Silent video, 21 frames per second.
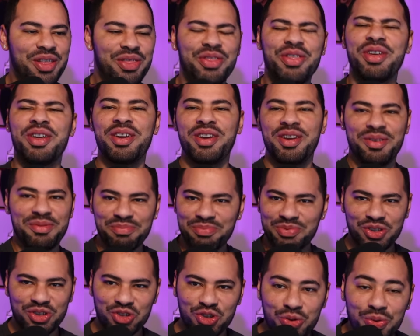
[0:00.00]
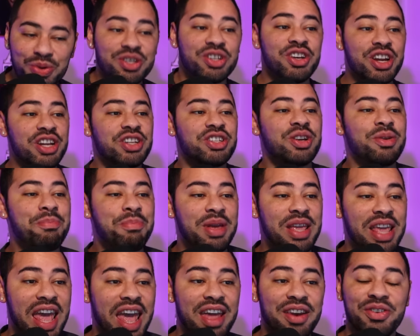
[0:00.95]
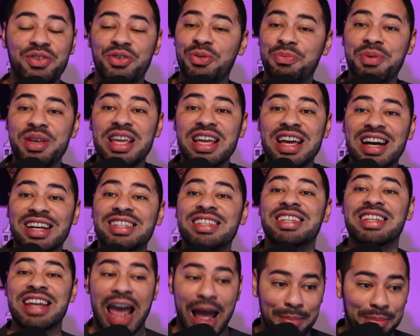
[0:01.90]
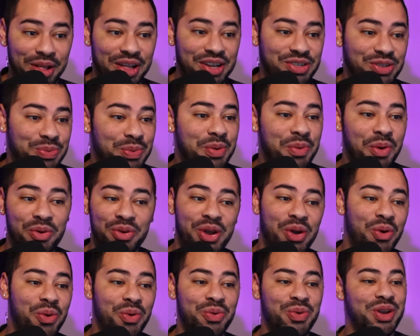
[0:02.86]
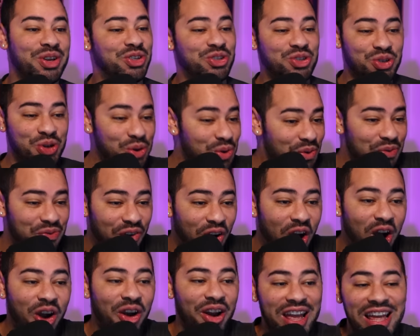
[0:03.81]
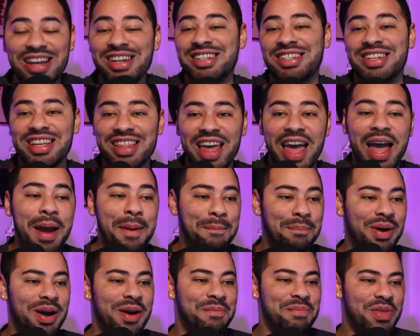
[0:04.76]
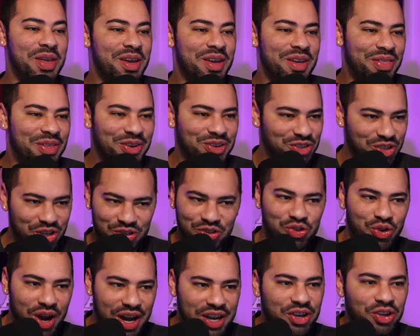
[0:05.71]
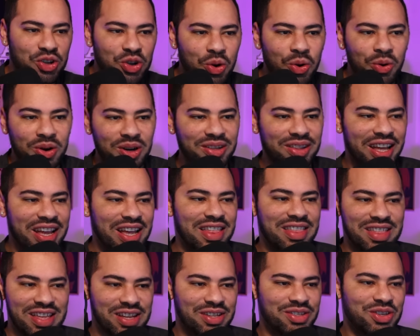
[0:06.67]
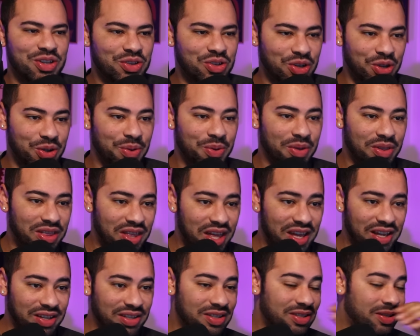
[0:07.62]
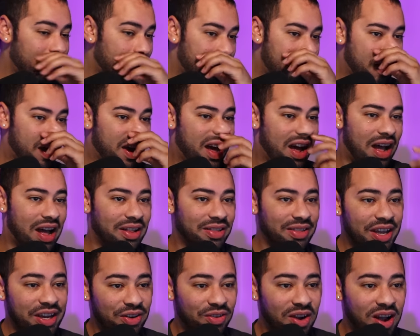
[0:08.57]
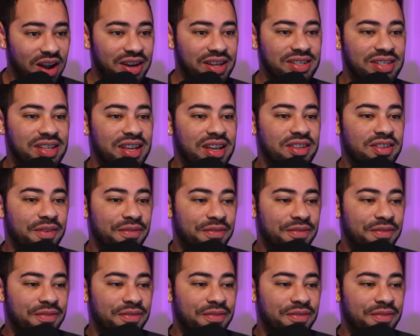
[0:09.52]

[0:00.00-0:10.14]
the Jewish nation began to be established. We won't go too far into that, but they're just trying to correlate these two things. Later on, it says,